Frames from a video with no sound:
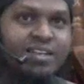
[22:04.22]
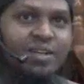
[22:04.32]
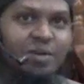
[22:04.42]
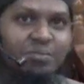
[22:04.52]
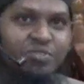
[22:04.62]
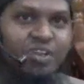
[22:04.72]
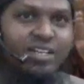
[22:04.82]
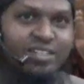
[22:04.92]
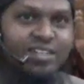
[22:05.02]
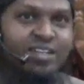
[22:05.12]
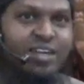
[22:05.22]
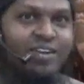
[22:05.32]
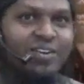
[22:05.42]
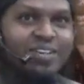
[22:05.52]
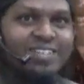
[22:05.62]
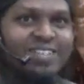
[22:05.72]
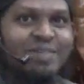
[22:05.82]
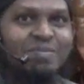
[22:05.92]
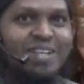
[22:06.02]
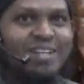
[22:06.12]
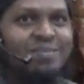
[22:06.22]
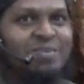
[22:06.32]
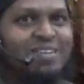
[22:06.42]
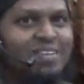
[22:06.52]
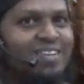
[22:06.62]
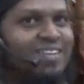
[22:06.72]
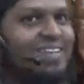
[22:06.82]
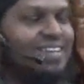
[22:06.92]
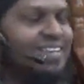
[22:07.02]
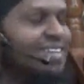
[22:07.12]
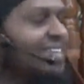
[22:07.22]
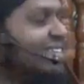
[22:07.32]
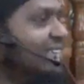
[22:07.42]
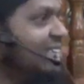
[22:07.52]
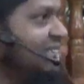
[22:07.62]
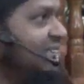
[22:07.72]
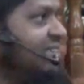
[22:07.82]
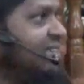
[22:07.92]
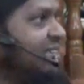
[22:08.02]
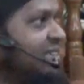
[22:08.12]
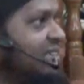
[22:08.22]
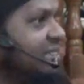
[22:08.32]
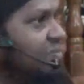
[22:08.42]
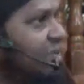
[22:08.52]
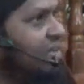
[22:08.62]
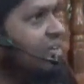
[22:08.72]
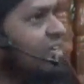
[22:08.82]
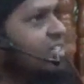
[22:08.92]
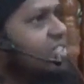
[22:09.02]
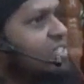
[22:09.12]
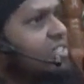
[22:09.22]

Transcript: comes right around the same time. The Mi'raj.